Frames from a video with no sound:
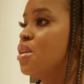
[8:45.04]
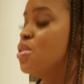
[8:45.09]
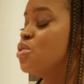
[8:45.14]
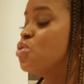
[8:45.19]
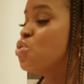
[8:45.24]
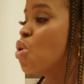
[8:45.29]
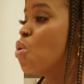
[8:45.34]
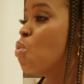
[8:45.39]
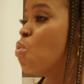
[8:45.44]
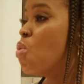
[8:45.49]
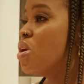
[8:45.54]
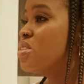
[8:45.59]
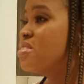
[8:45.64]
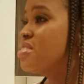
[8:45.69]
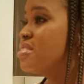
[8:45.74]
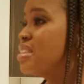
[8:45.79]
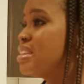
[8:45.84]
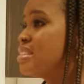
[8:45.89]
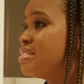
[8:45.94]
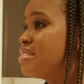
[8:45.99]
So what's
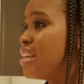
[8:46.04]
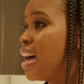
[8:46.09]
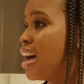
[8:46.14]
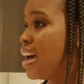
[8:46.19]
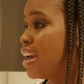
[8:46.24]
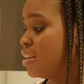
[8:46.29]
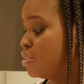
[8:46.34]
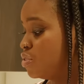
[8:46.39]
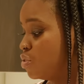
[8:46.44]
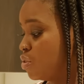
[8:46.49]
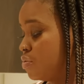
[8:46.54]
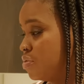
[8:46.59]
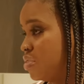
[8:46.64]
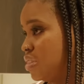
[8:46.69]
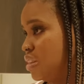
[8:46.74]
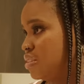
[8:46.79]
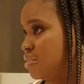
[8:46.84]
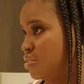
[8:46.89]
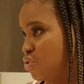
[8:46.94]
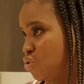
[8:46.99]
the size of
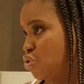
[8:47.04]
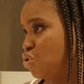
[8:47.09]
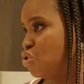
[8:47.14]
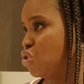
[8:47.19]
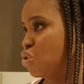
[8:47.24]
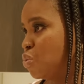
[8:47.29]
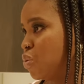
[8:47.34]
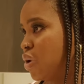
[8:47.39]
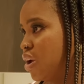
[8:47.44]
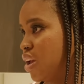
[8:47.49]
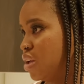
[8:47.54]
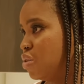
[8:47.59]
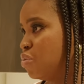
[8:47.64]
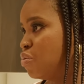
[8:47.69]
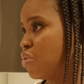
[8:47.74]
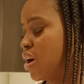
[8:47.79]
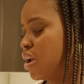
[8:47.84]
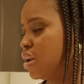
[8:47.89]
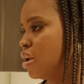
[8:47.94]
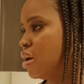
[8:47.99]
this studio we're in
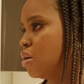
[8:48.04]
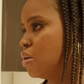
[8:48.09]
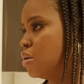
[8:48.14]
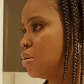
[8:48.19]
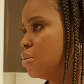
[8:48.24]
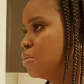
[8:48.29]
right now?